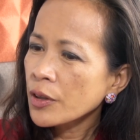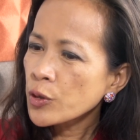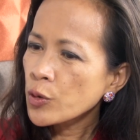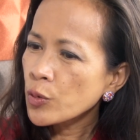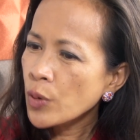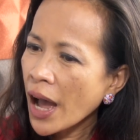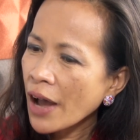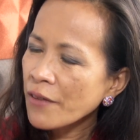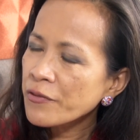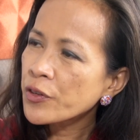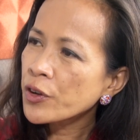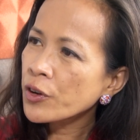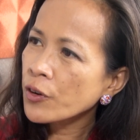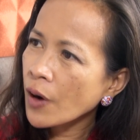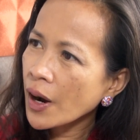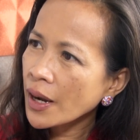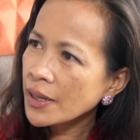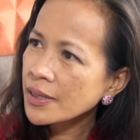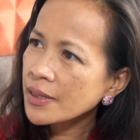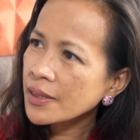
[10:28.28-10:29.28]
to have
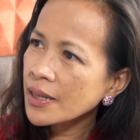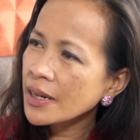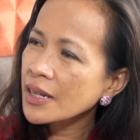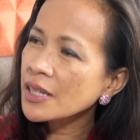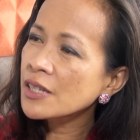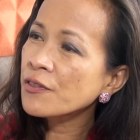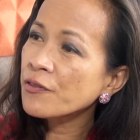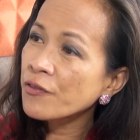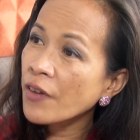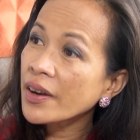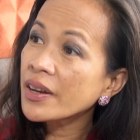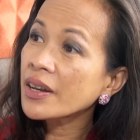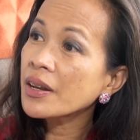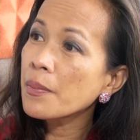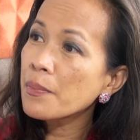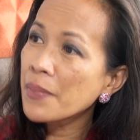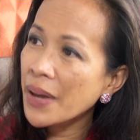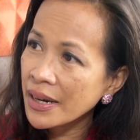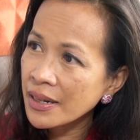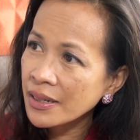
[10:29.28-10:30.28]
trust. It is
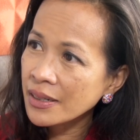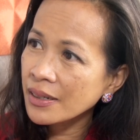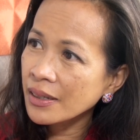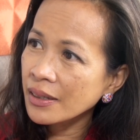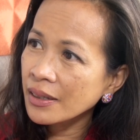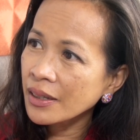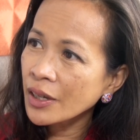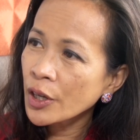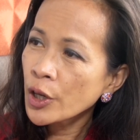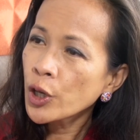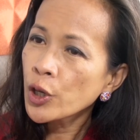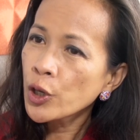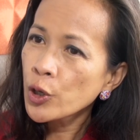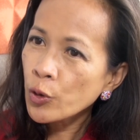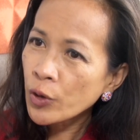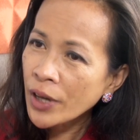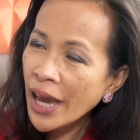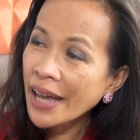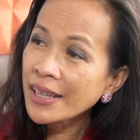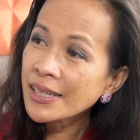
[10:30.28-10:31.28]
fundamental.
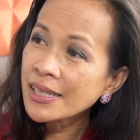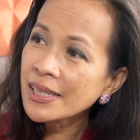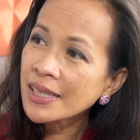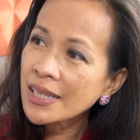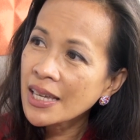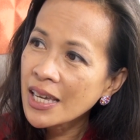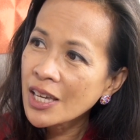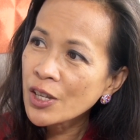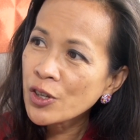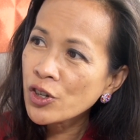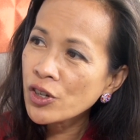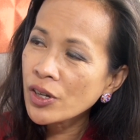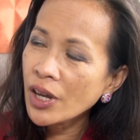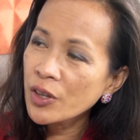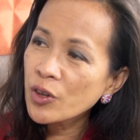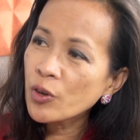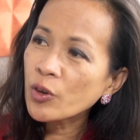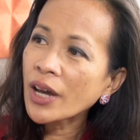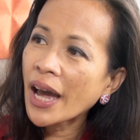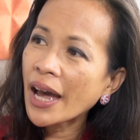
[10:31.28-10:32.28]
You can't teach
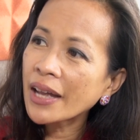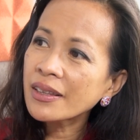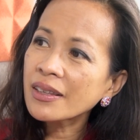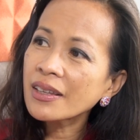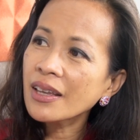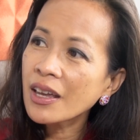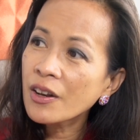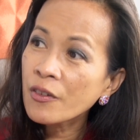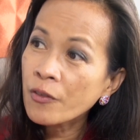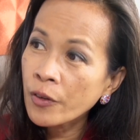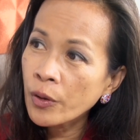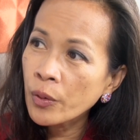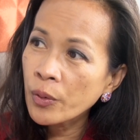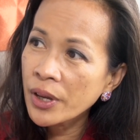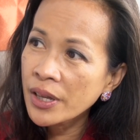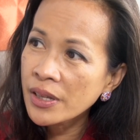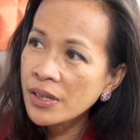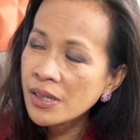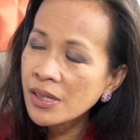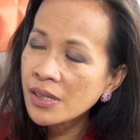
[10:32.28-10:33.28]
and you can't
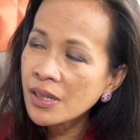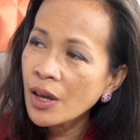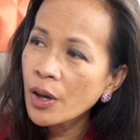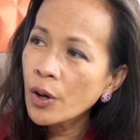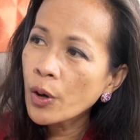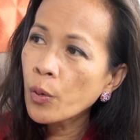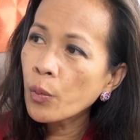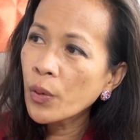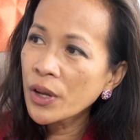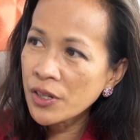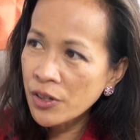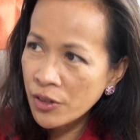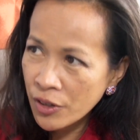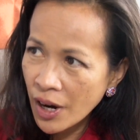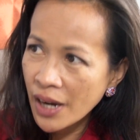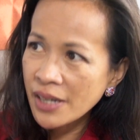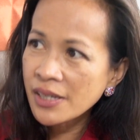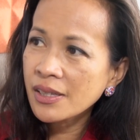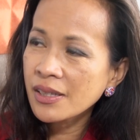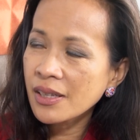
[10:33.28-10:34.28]
influence when
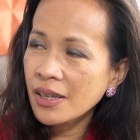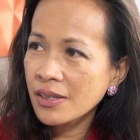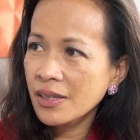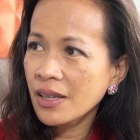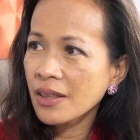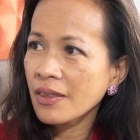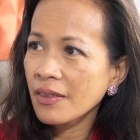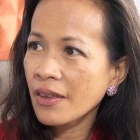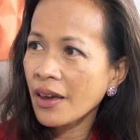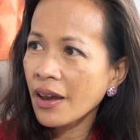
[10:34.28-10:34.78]
trust isn't